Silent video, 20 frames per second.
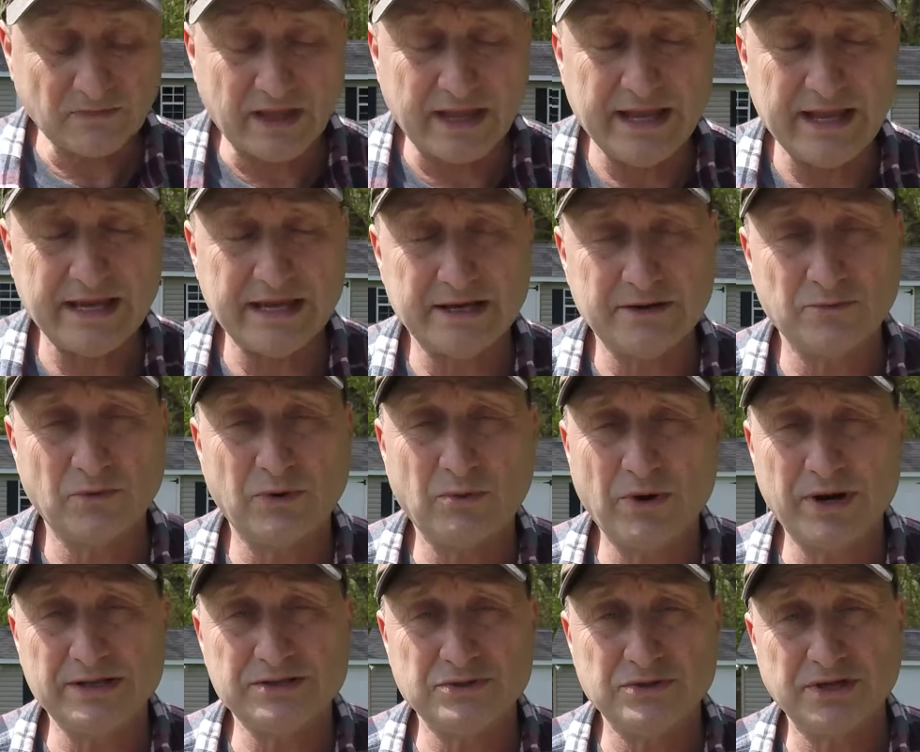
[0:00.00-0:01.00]
And we
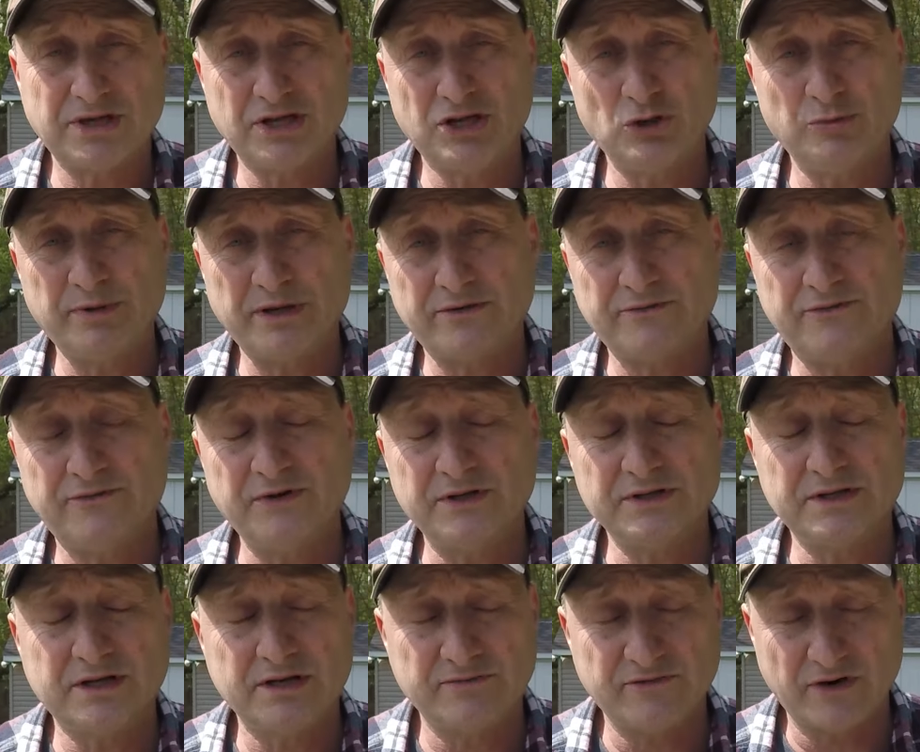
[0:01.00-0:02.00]
want to do the cubic foot
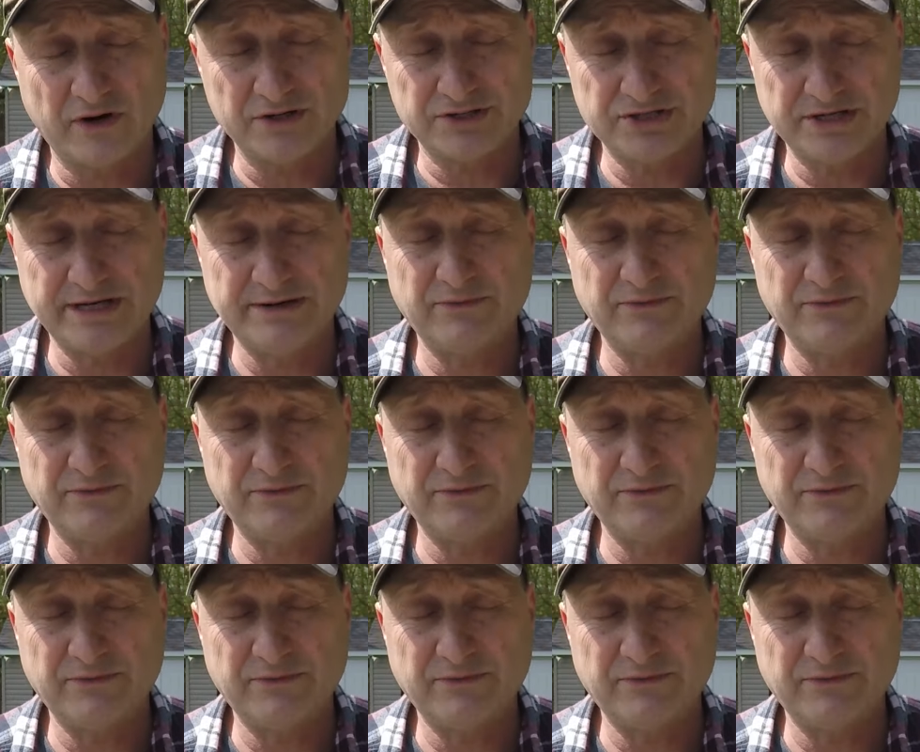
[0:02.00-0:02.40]
conversion.